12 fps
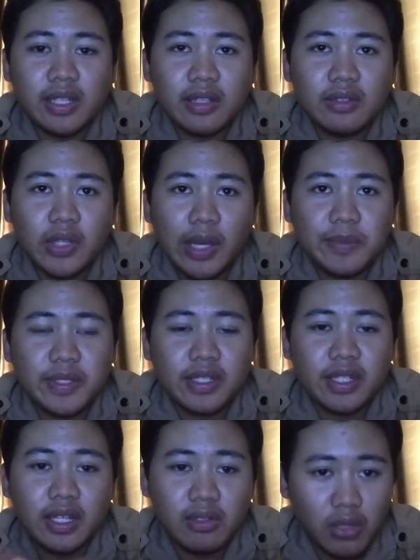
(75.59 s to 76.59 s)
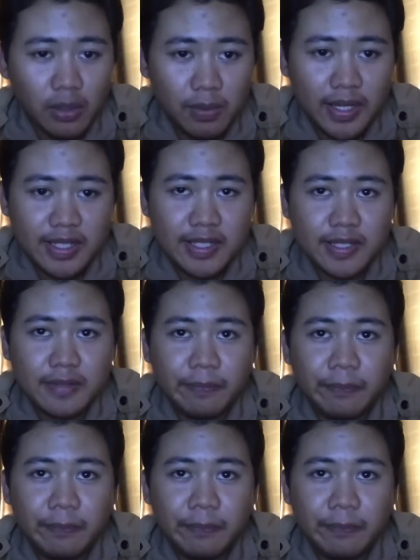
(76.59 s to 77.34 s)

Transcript: tend to absent at the workplace.